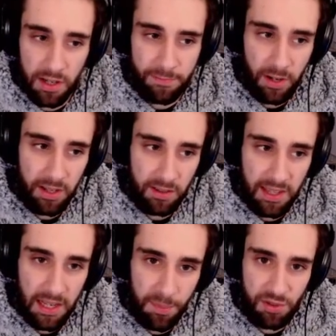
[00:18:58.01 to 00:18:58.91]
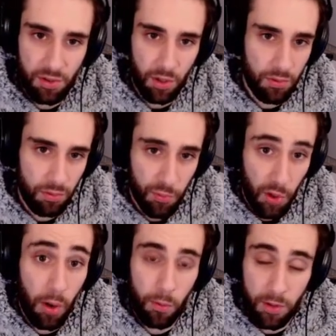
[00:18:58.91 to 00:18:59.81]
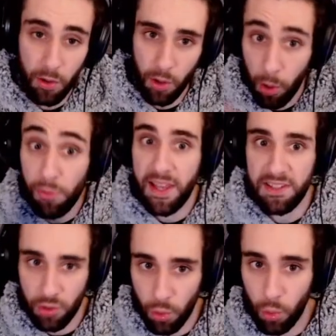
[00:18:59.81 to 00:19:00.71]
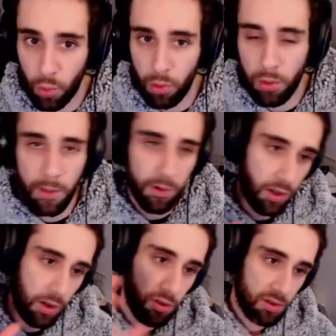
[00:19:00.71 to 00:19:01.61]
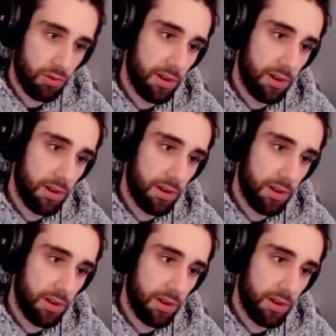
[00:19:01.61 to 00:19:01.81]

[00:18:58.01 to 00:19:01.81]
I find that the enemies don't go, oh, there's a door, I'm going to go through it